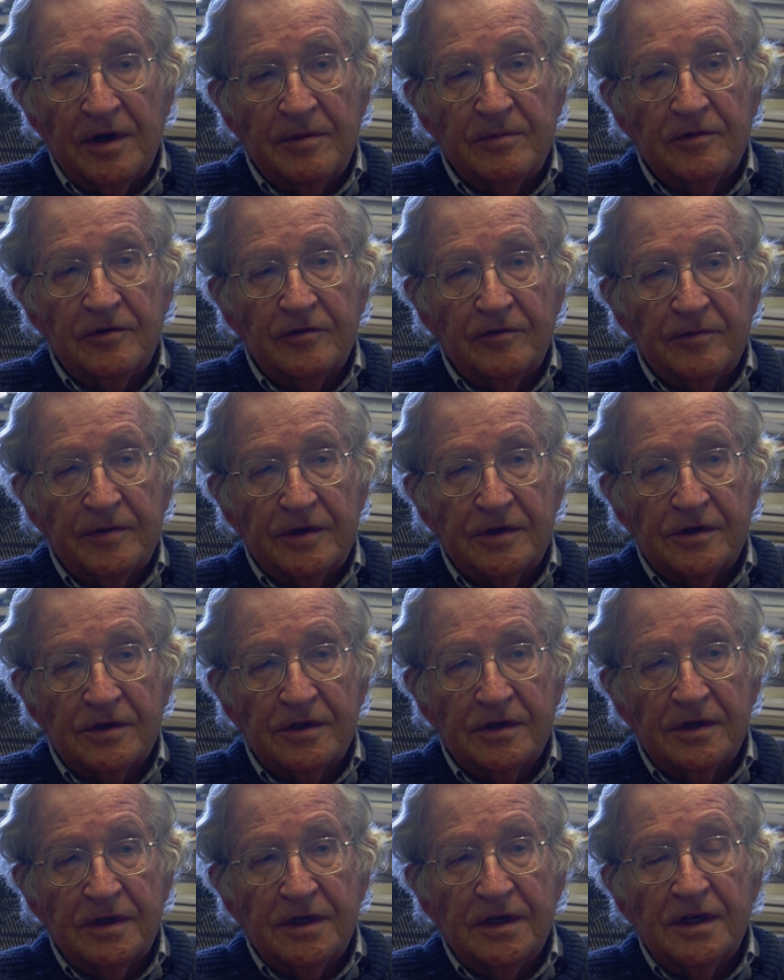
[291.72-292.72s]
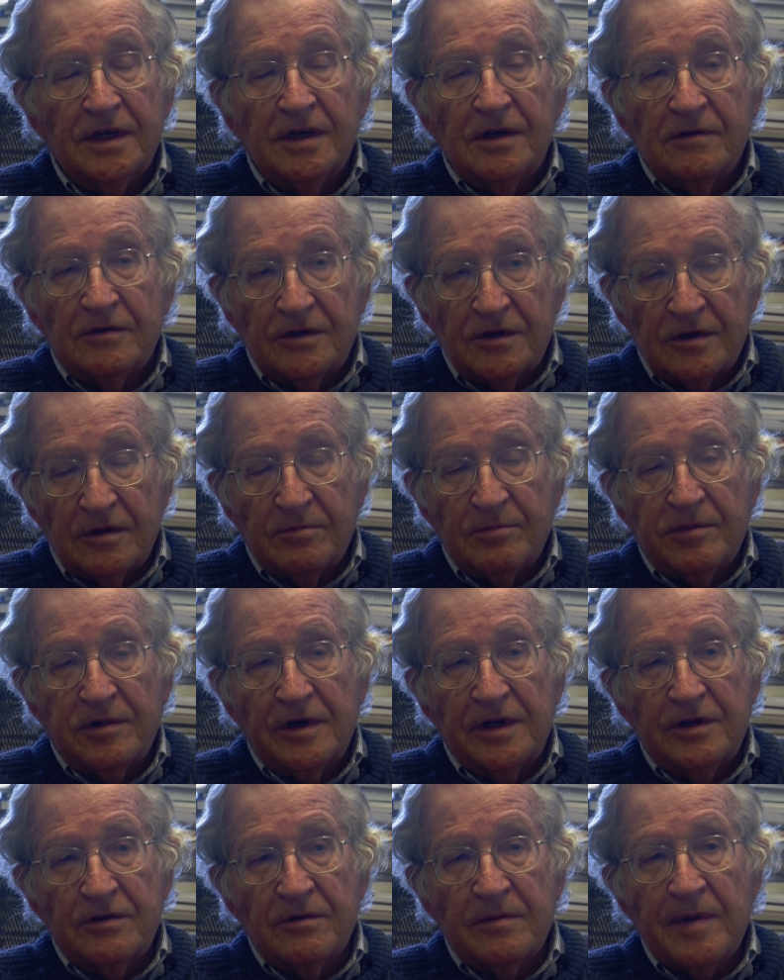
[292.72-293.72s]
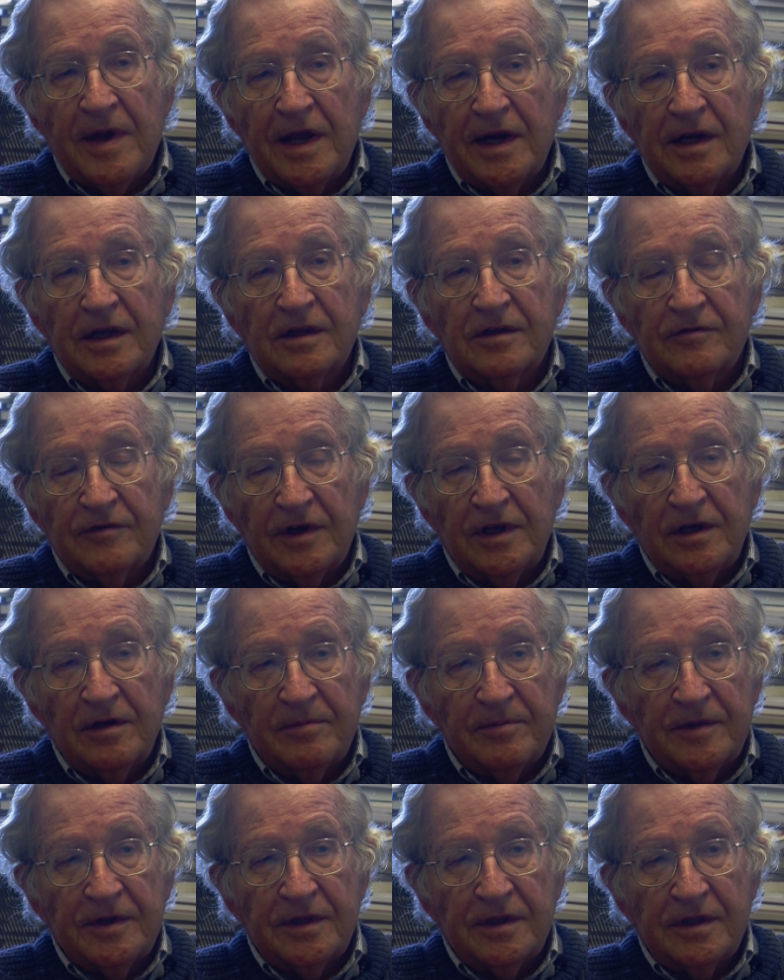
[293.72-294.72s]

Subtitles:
movements, which are a pretty dramatic development.